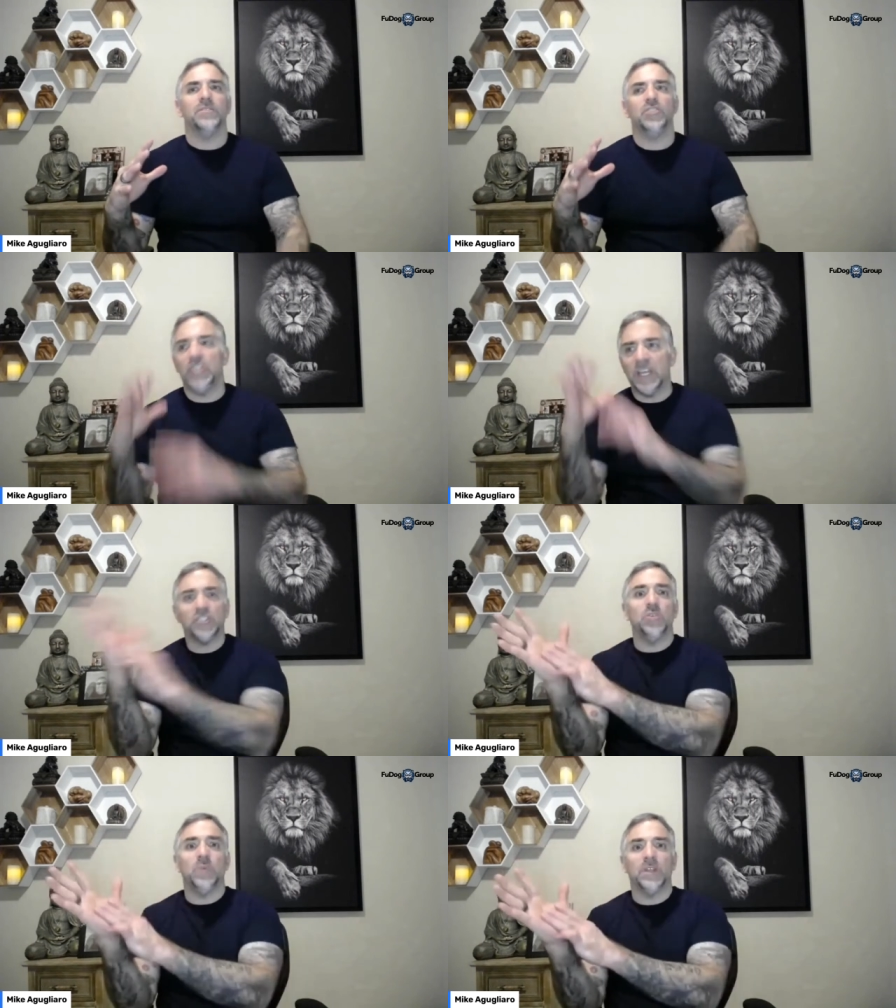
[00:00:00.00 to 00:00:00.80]

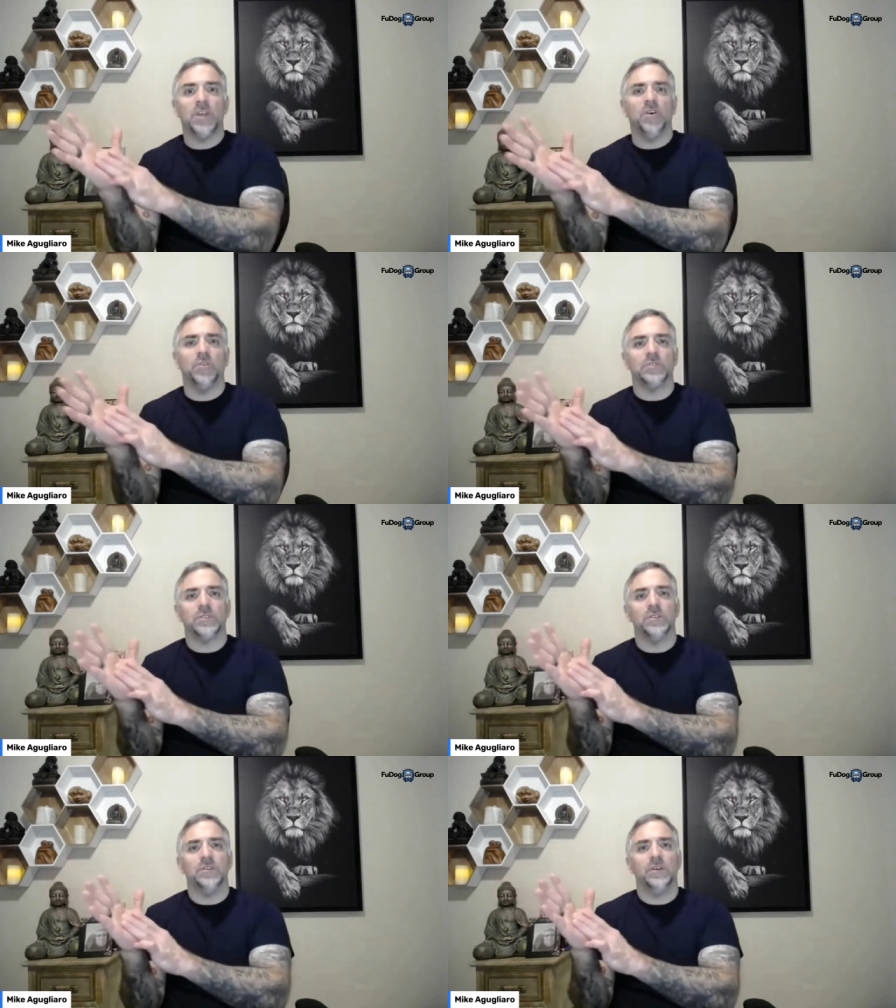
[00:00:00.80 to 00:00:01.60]
just doing
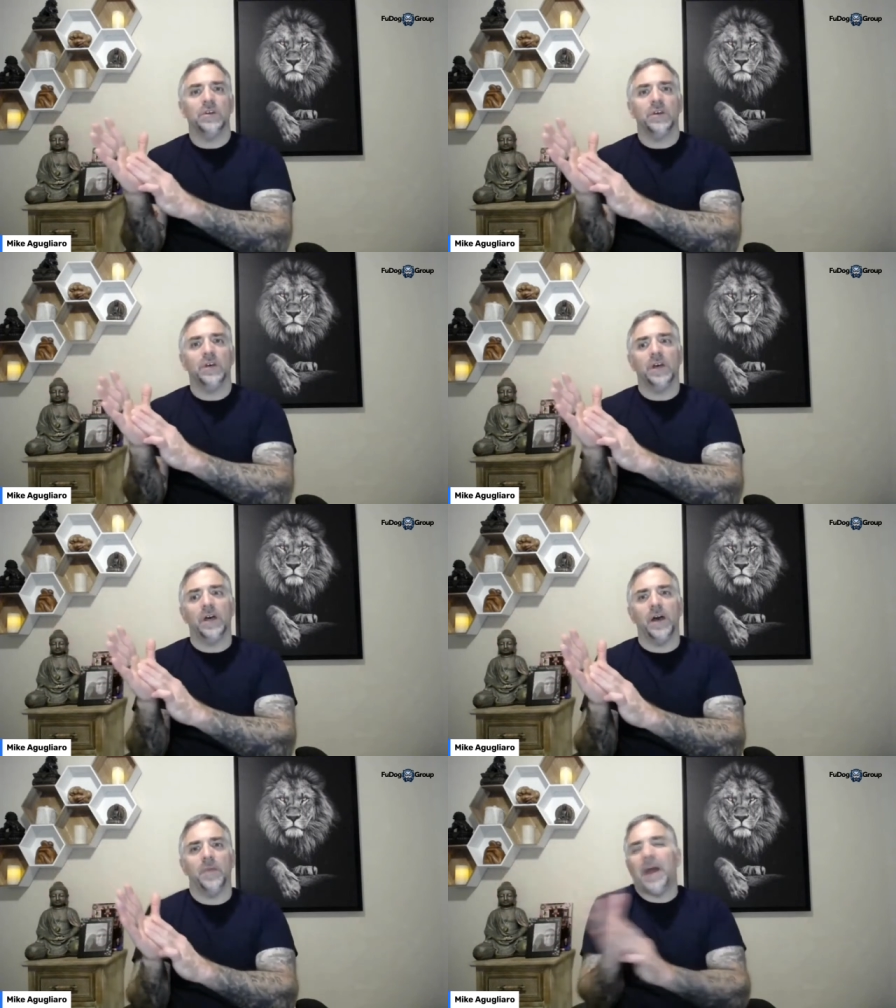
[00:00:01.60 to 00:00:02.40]
those,
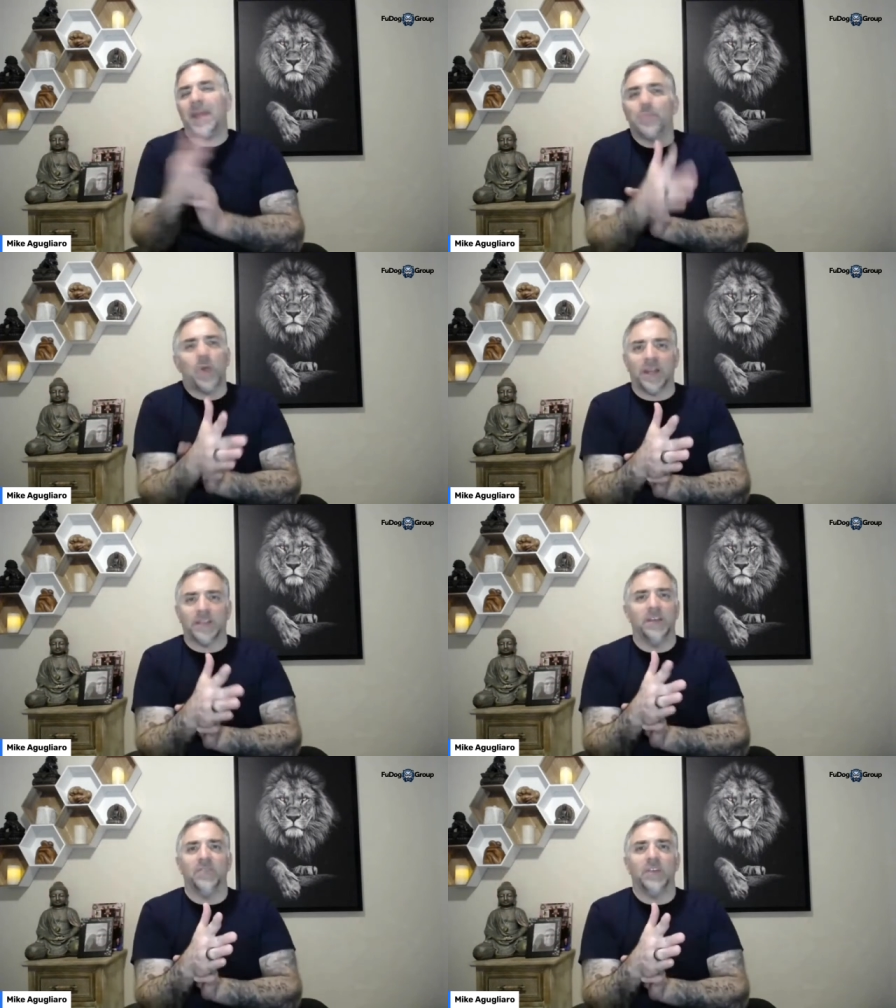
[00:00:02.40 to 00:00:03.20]
uh, a
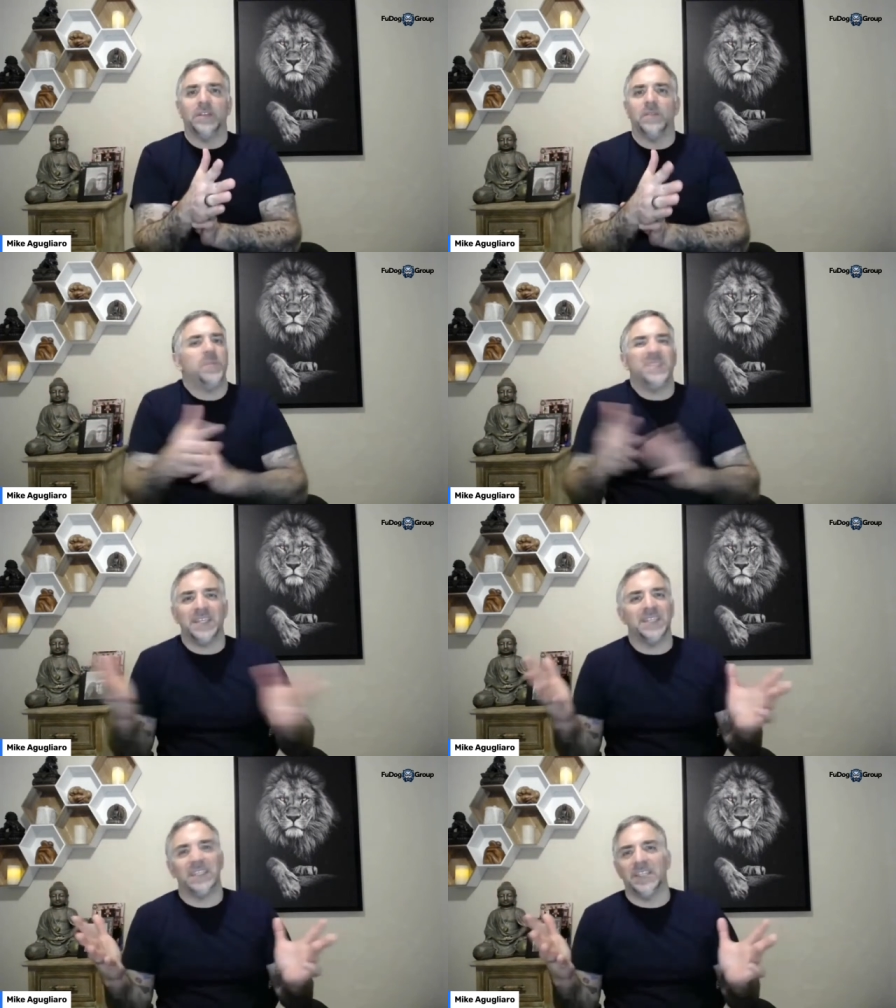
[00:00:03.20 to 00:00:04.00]
byproduct of it, the
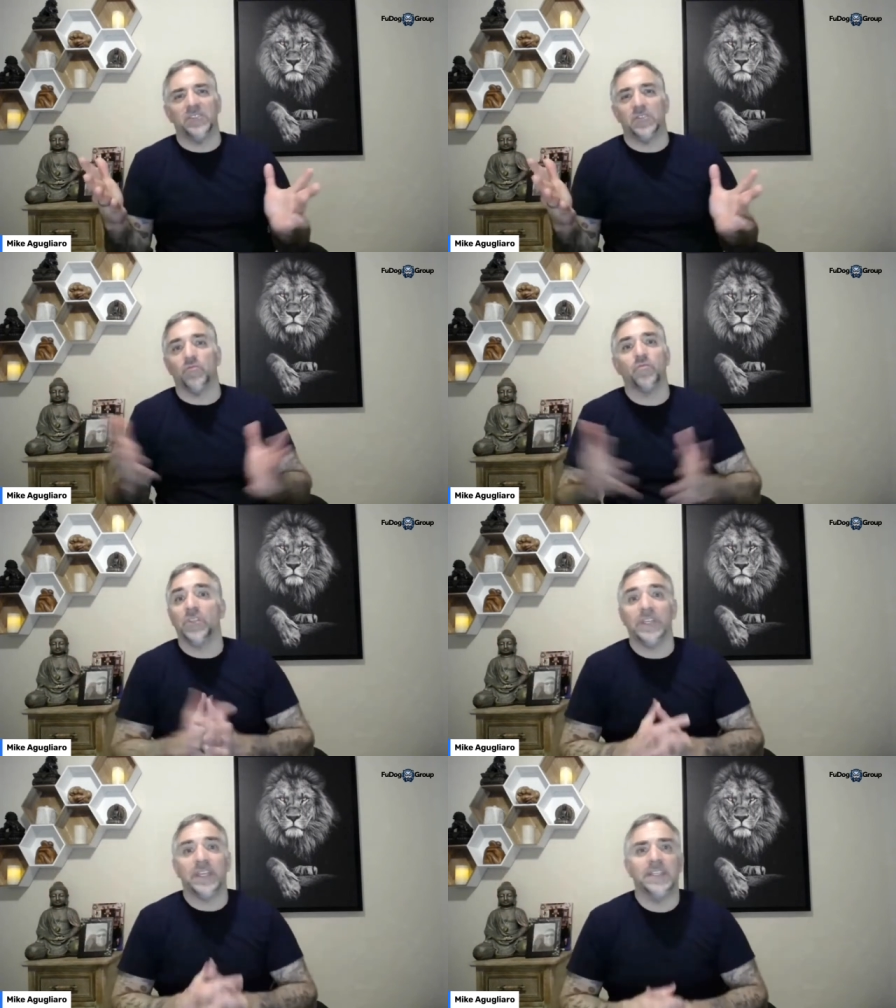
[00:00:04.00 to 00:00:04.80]
business is
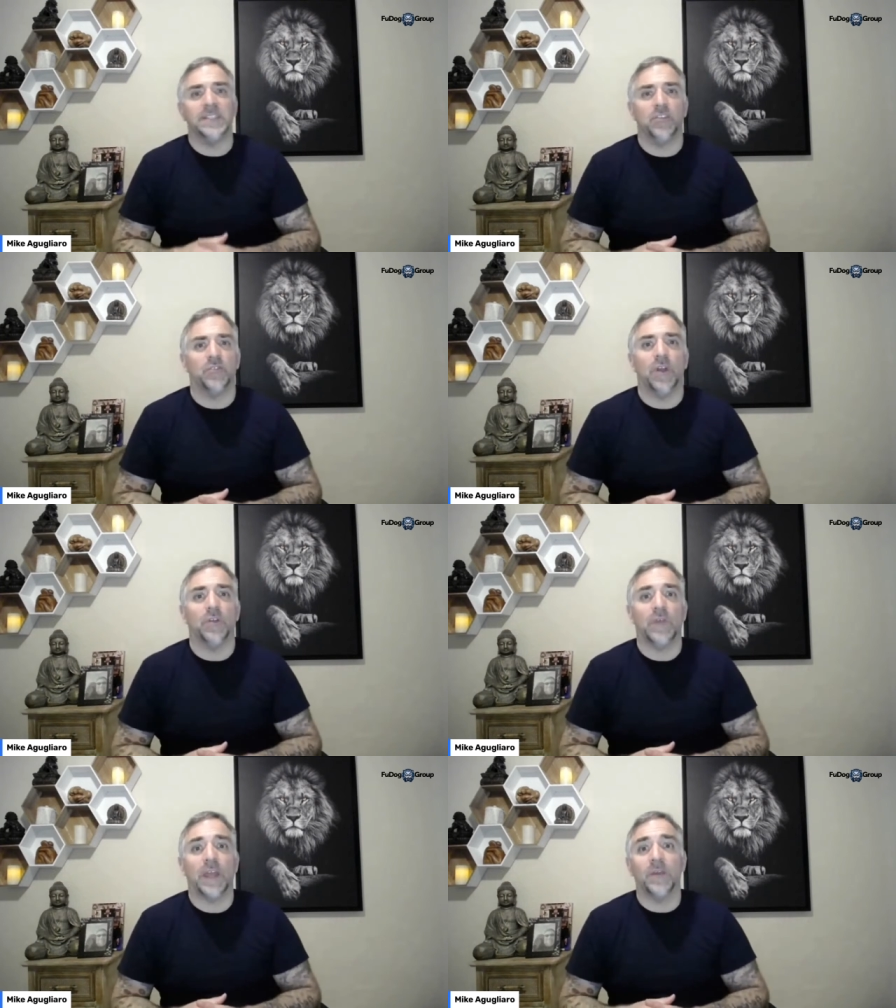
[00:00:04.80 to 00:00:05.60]
really easy to grow,
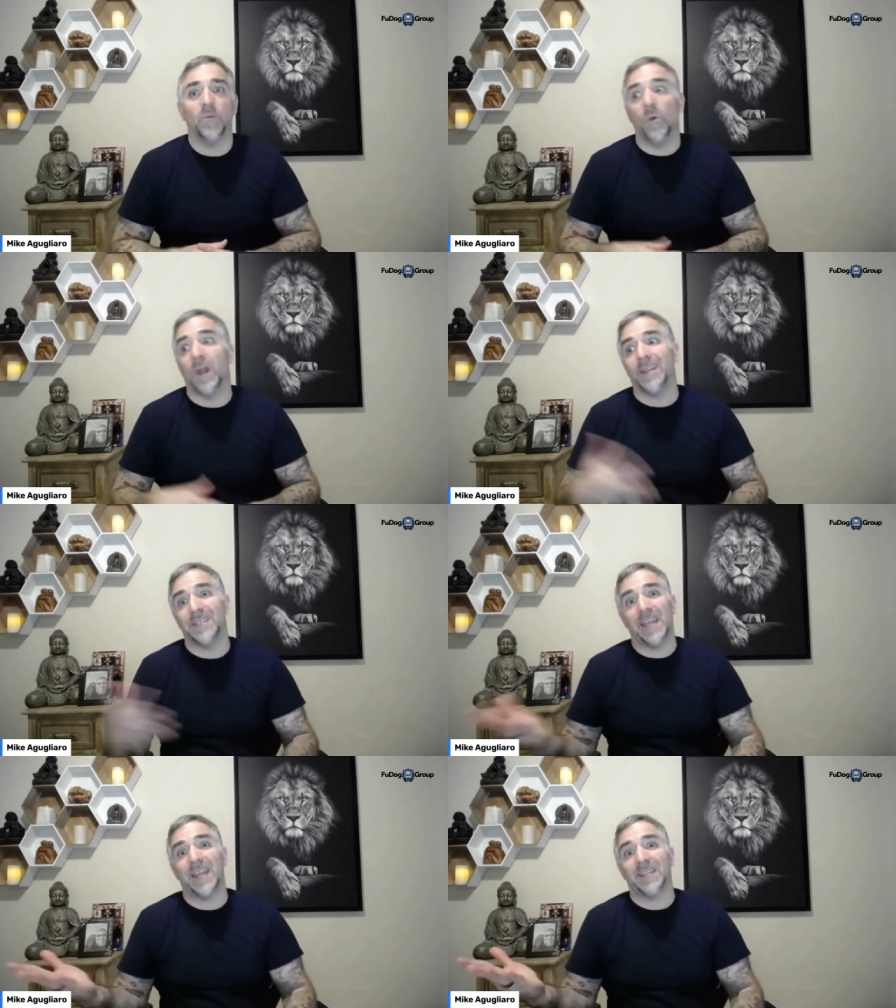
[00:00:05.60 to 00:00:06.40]
right? Want at
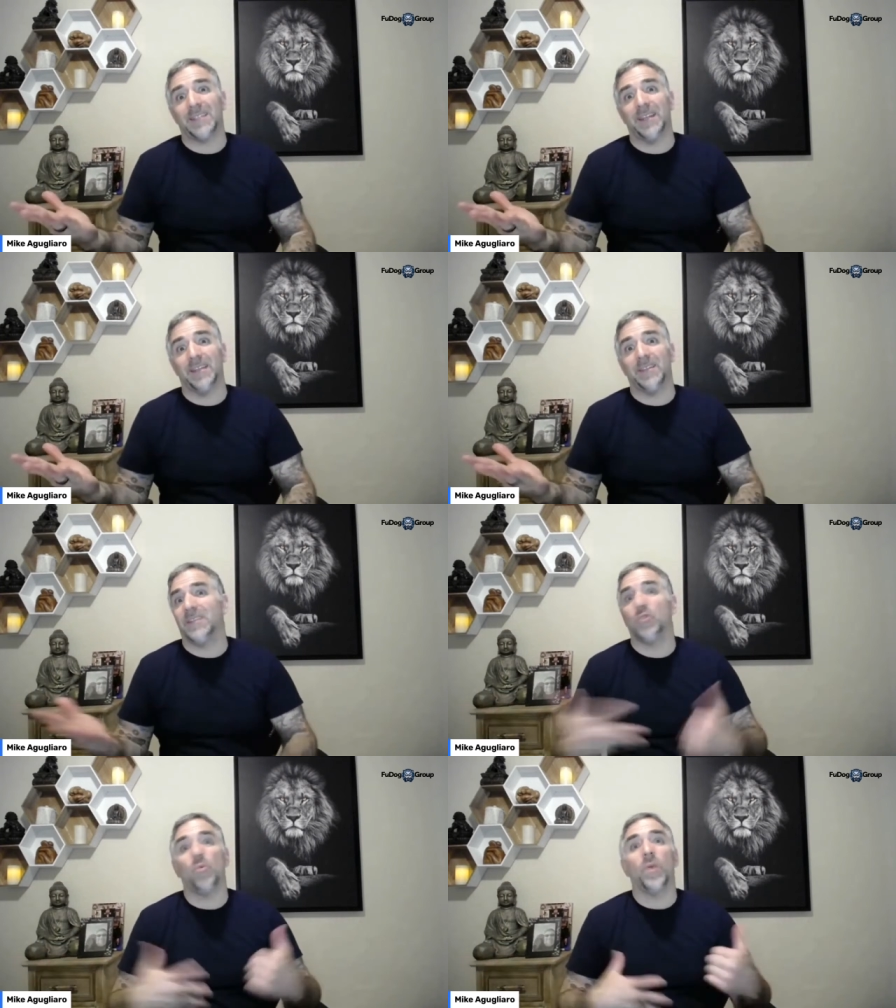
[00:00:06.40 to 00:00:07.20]
10x anything,
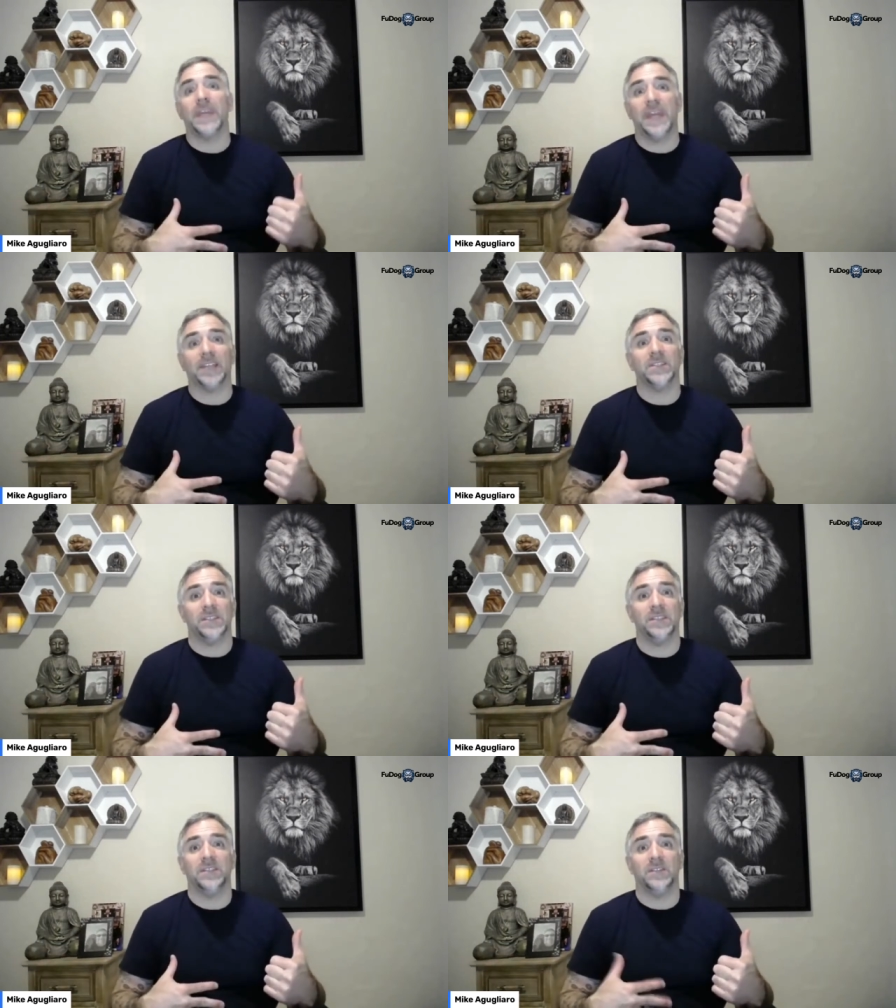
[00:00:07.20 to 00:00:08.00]

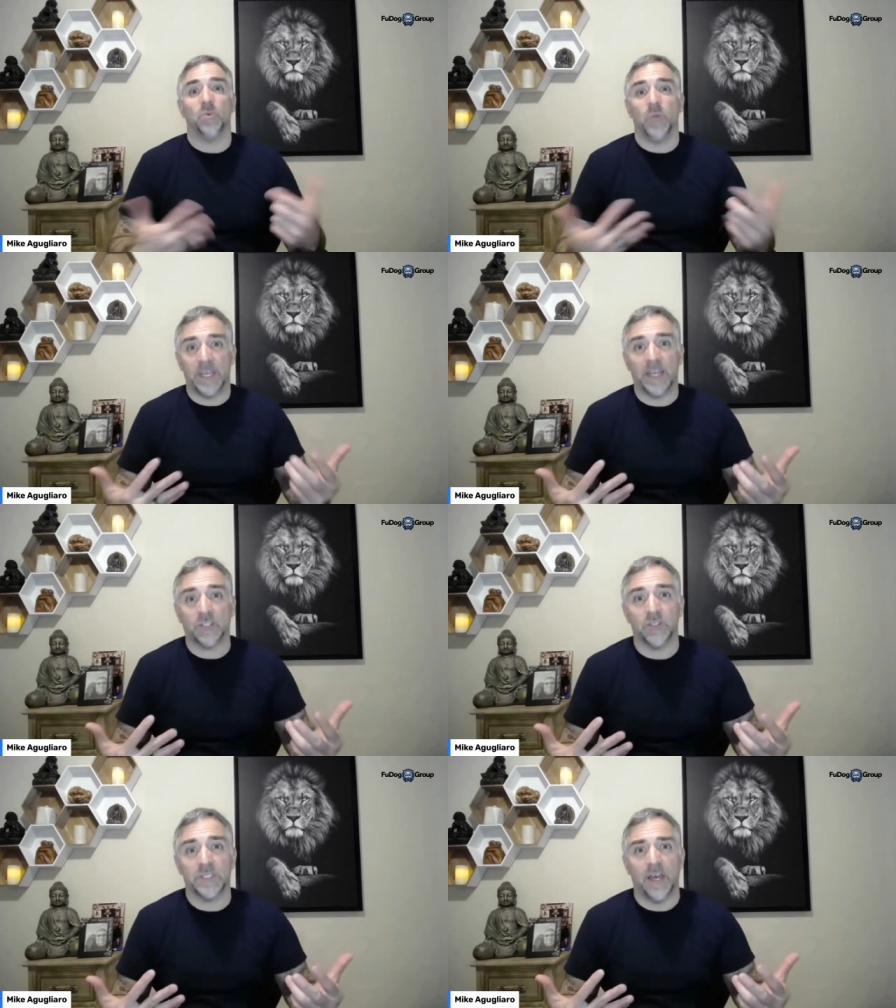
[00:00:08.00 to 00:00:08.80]
20x, 20x
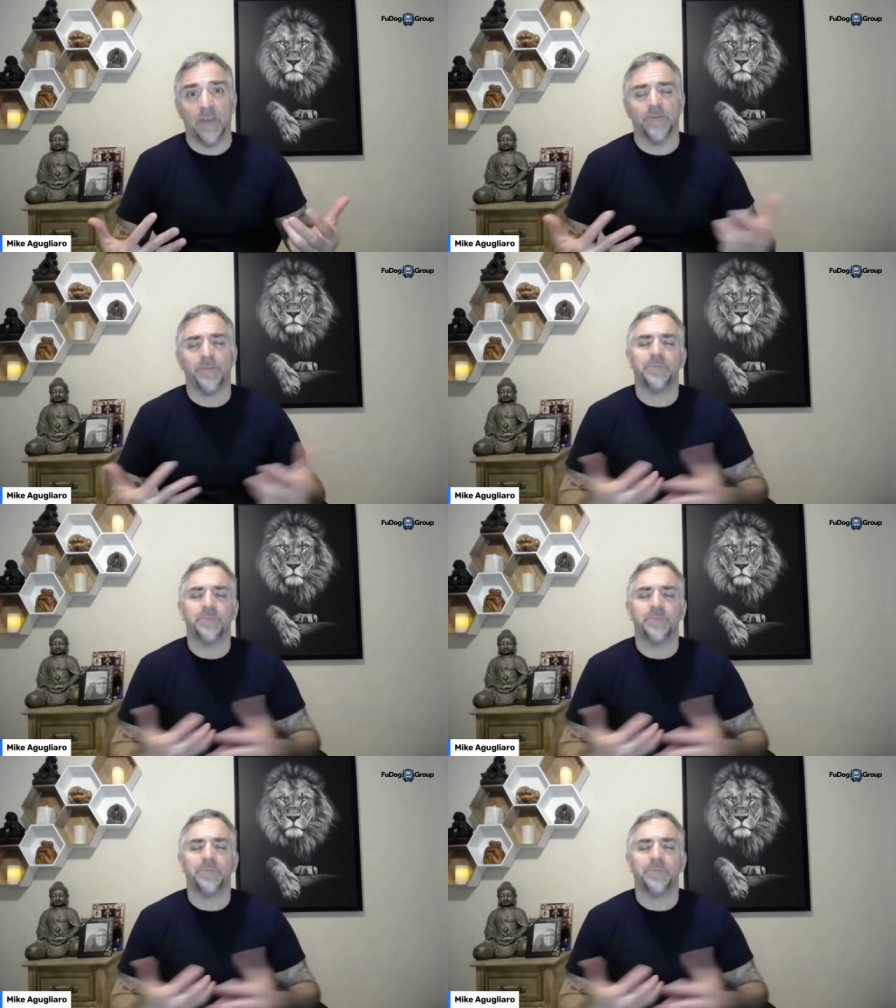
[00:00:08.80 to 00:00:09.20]
yourself.